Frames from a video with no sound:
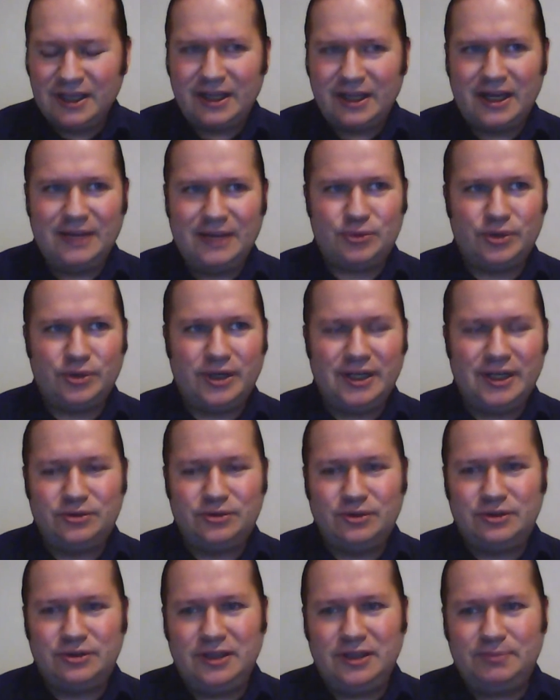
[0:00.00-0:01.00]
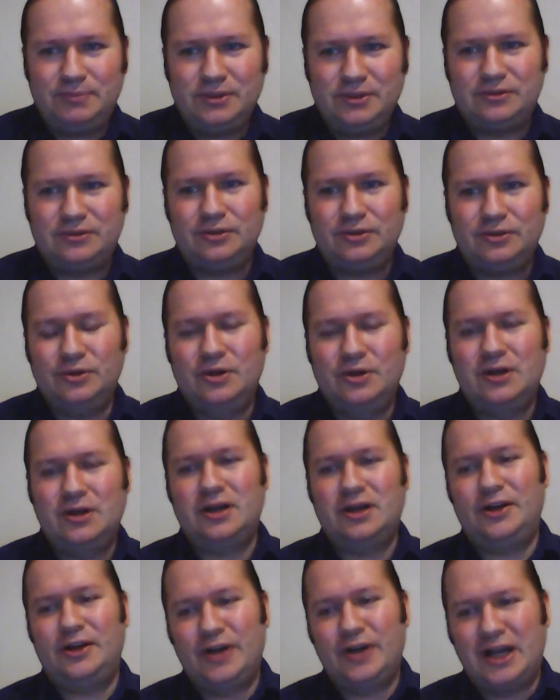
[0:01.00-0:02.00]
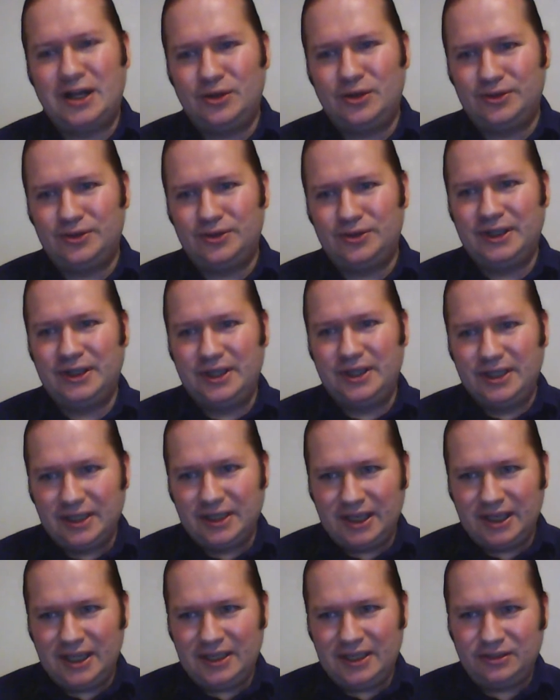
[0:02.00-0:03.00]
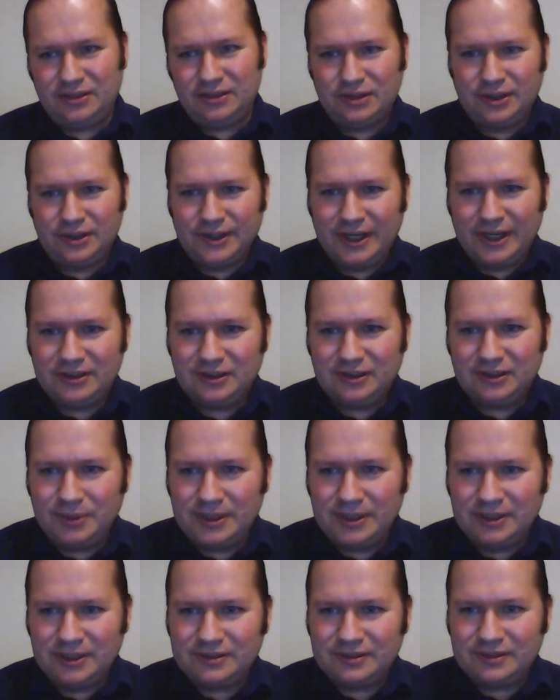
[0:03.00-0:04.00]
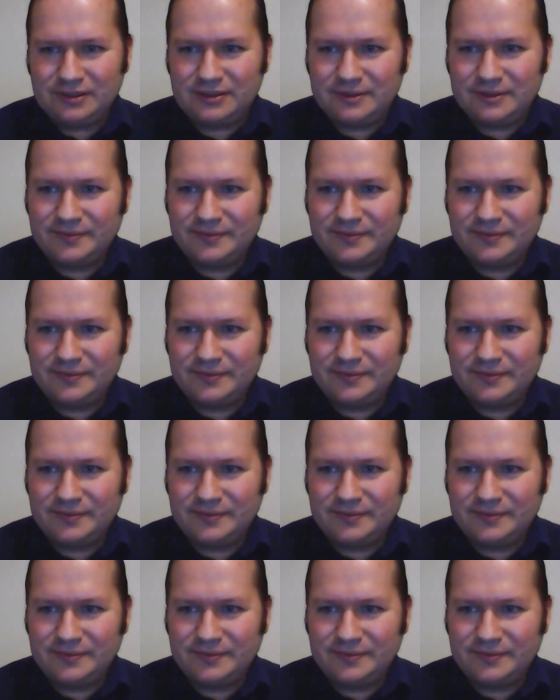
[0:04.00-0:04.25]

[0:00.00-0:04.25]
I'm trying to keep it to around 80 till 90 minutes.